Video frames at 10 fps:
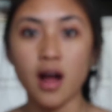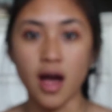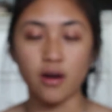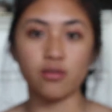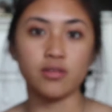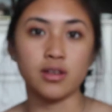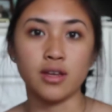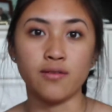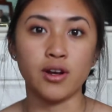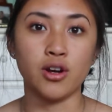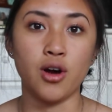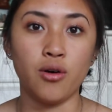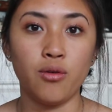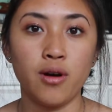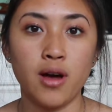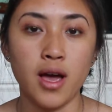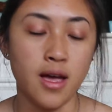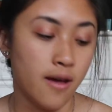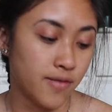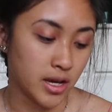I don't even know
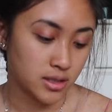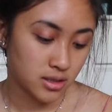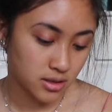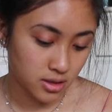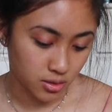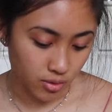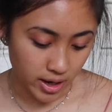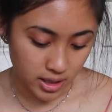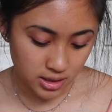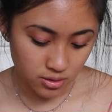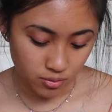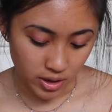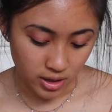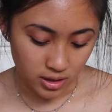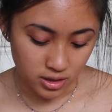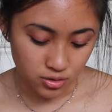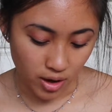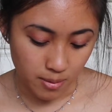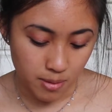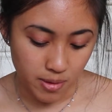if that's the right way to
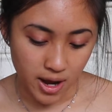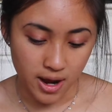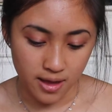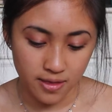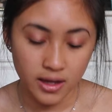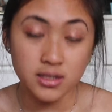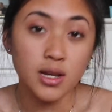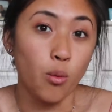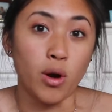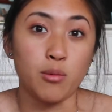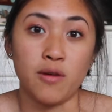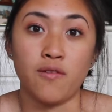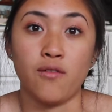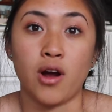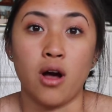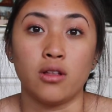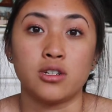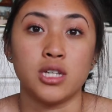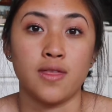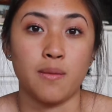describe it, but it's like one of my favorite
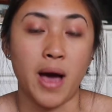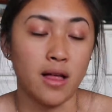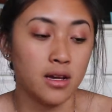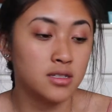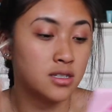colors in the palette.